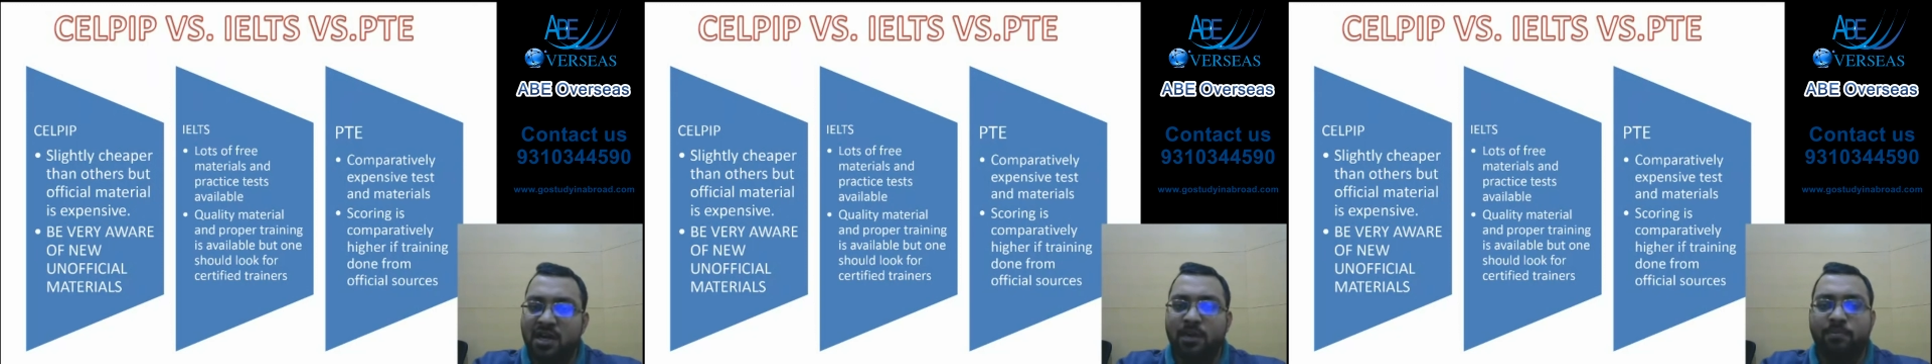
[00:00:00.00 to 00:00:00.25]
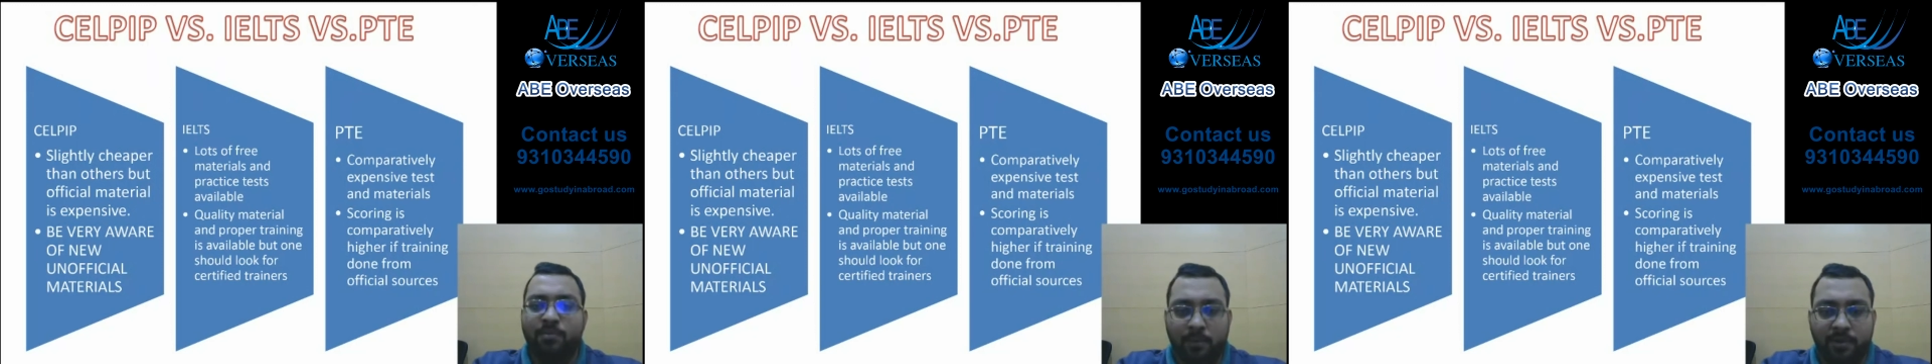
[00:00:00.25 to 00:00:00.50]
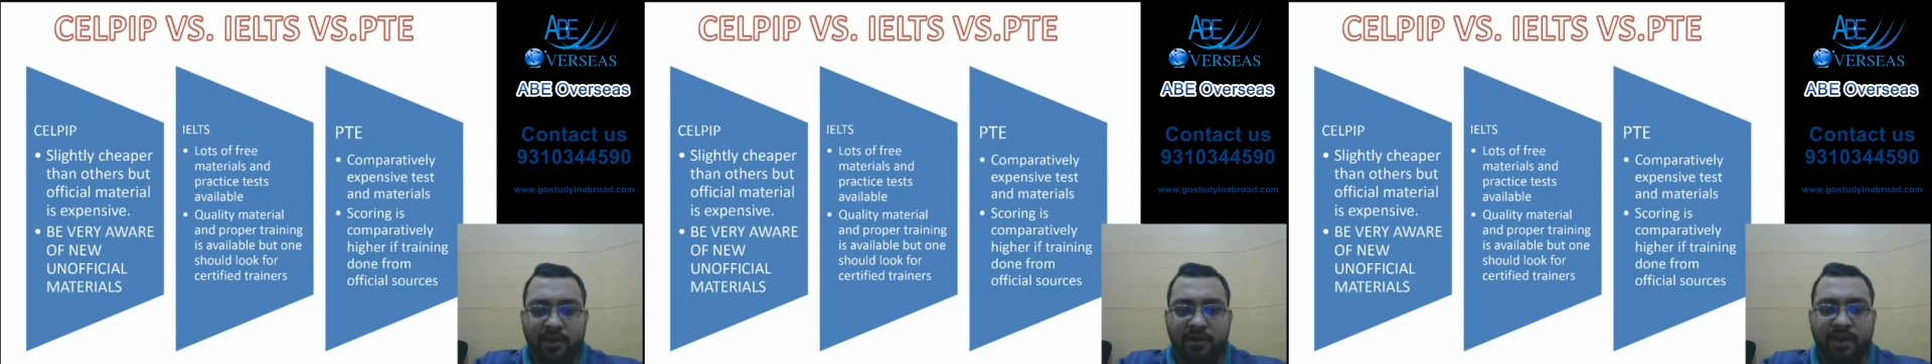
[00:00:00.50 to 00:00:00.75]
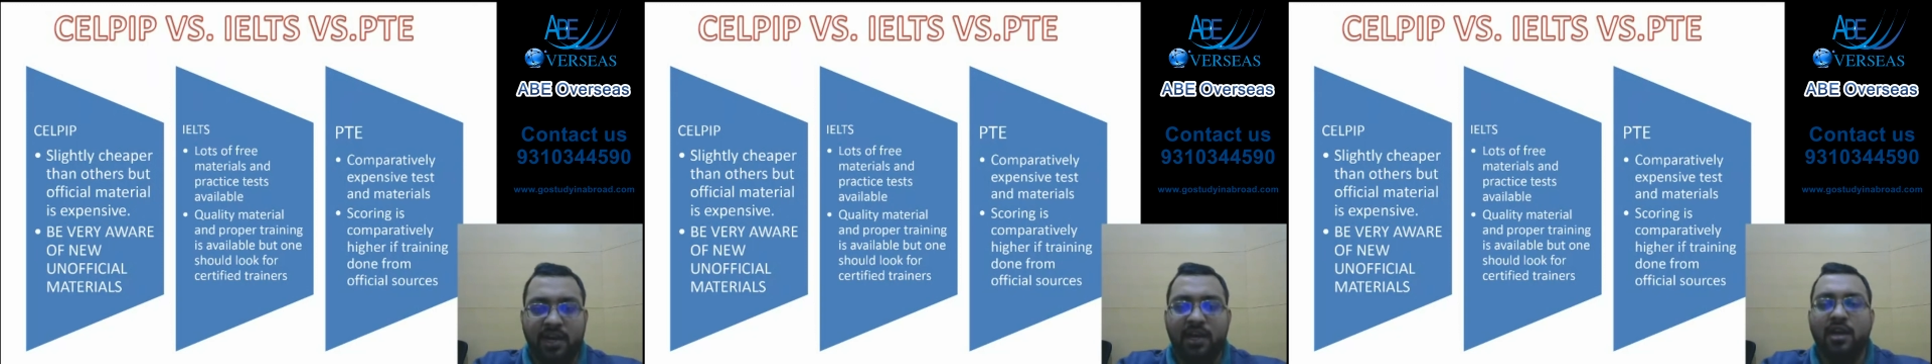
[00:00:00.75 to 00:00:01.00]
and proper
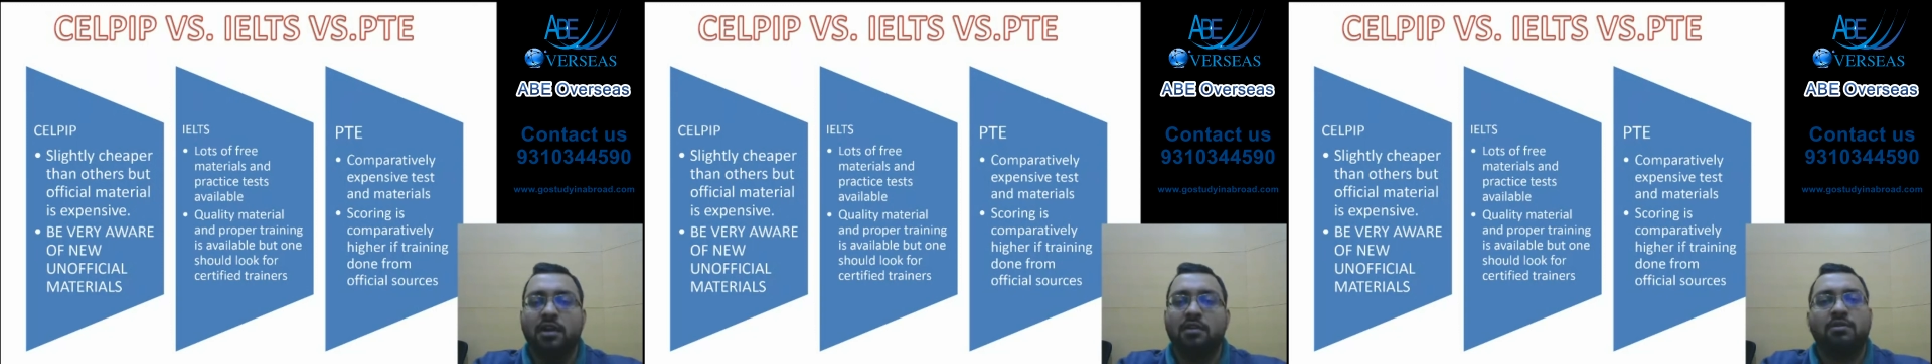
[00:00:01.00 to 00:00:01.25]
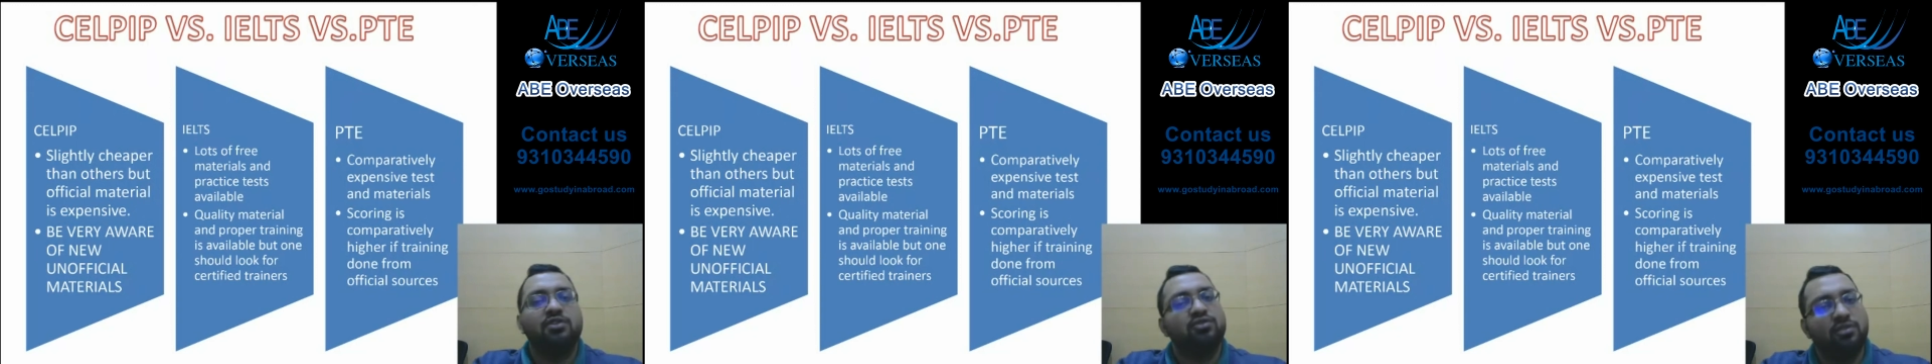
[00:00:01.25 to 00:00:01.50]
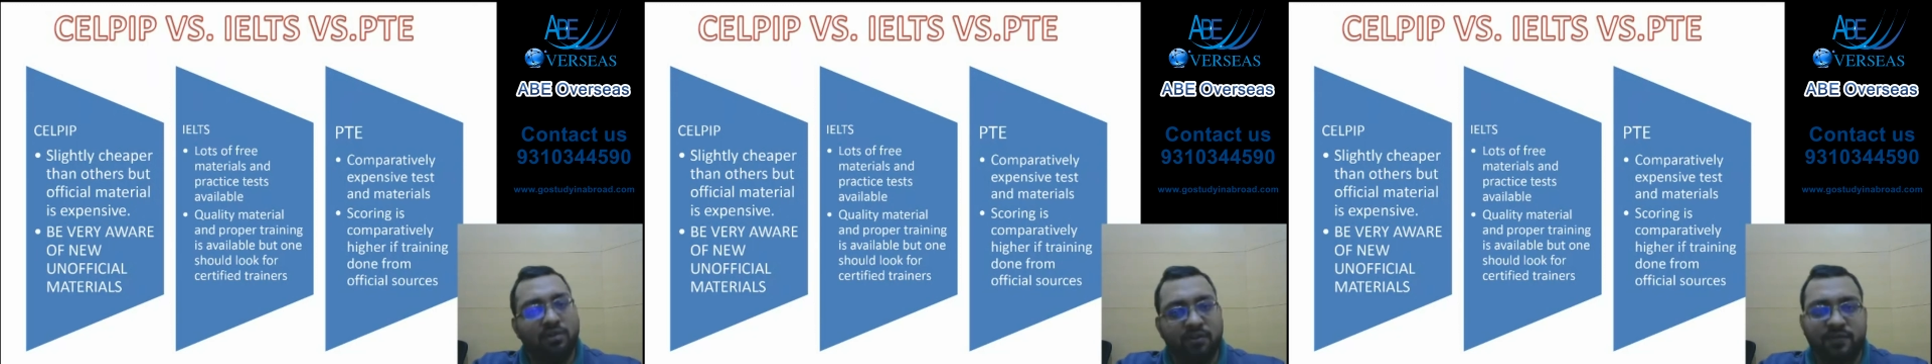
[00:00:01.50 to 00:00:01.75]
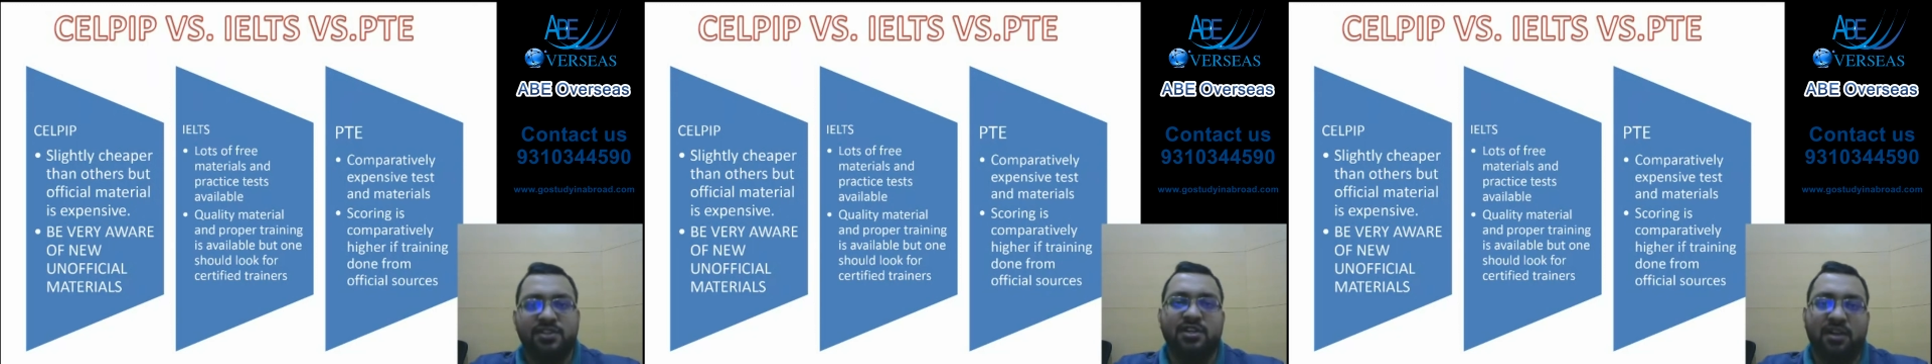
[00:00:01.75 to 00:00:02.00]
training, one should look
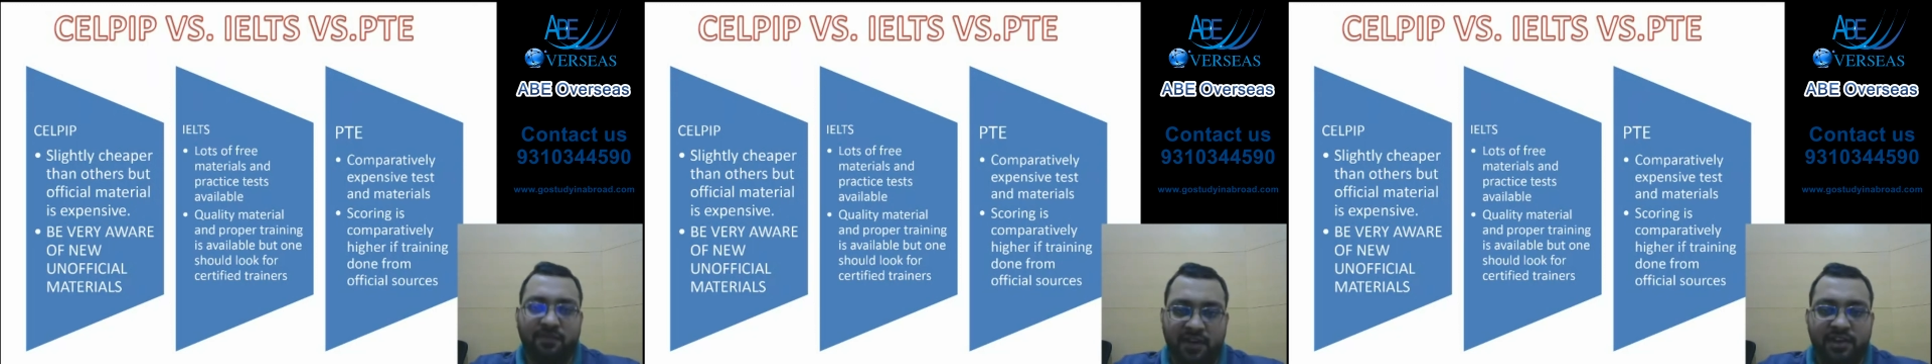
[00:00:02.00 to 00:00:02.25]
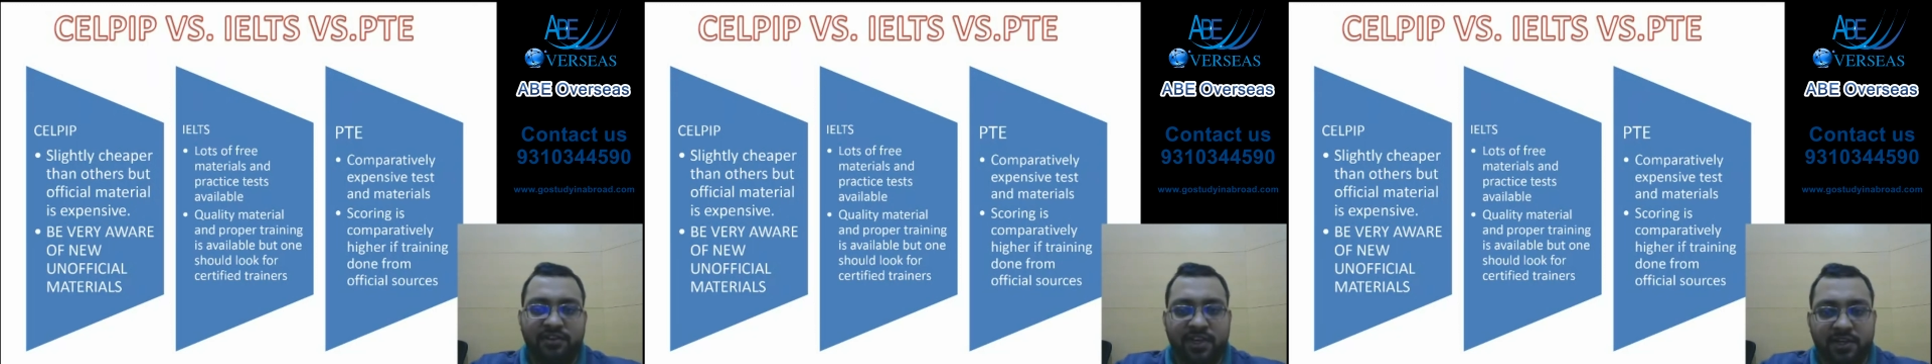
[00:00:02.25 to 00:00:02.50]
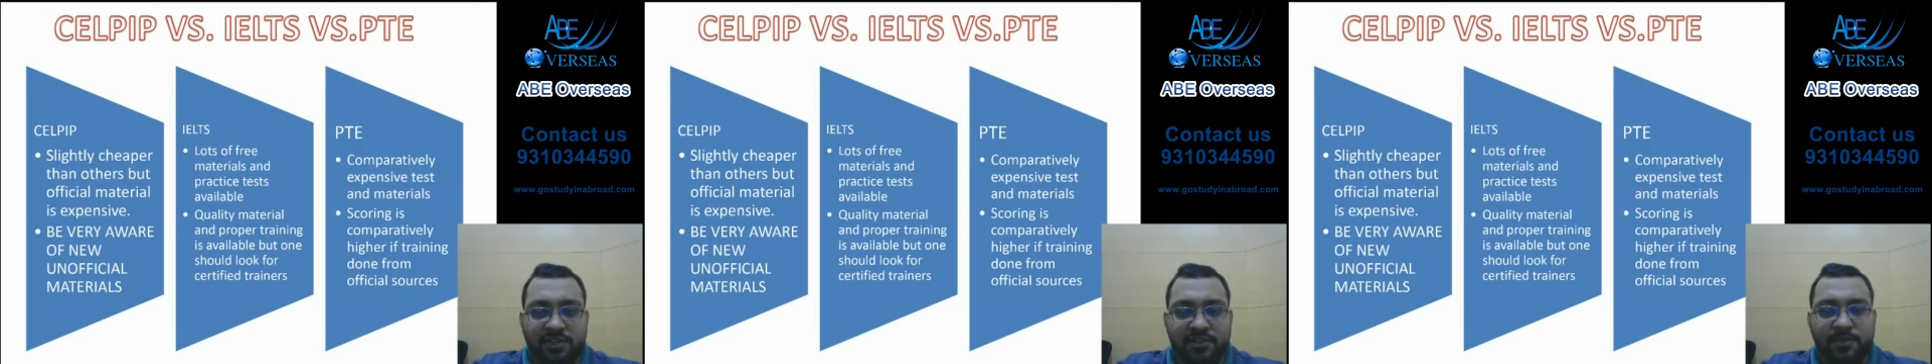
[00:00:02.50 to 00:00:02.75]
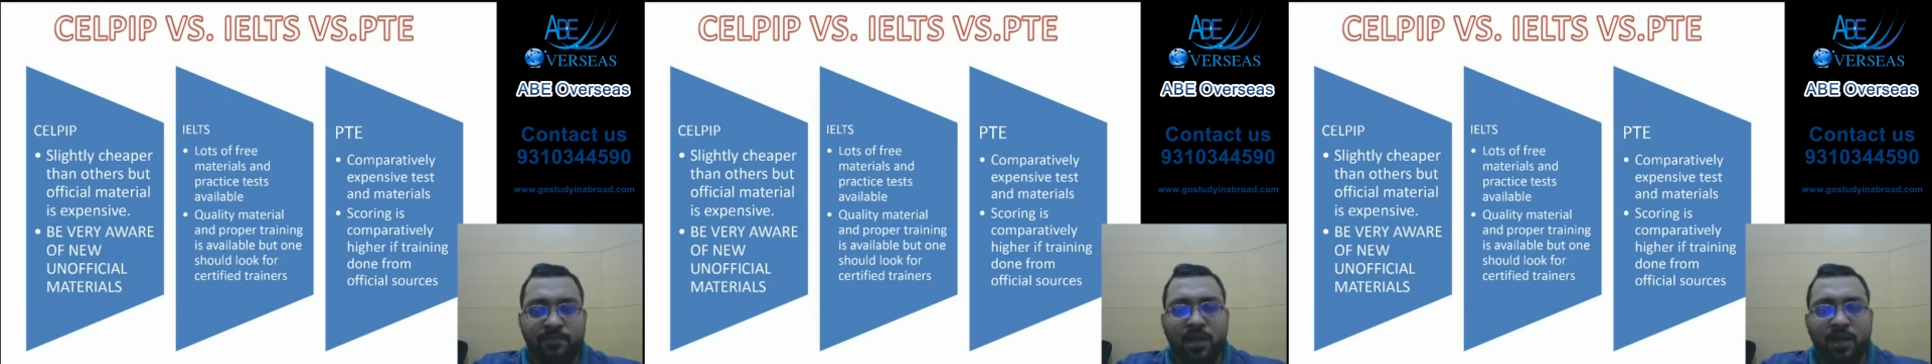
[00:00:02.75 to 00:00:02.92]
for certified trainers.